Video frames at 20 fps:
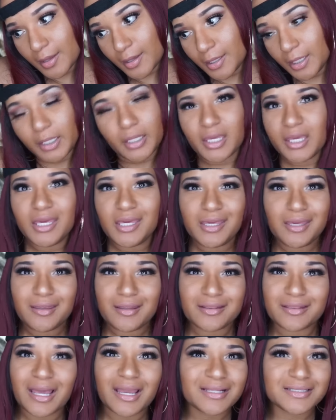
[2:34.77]
He
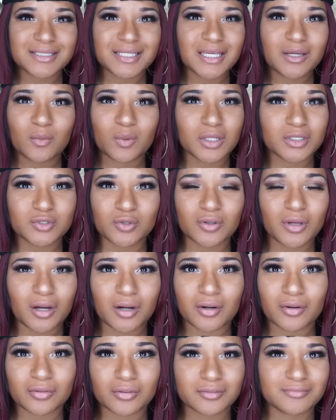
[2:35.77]
19 with a
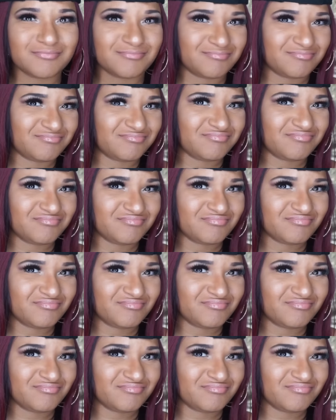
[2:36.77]
two-year-old.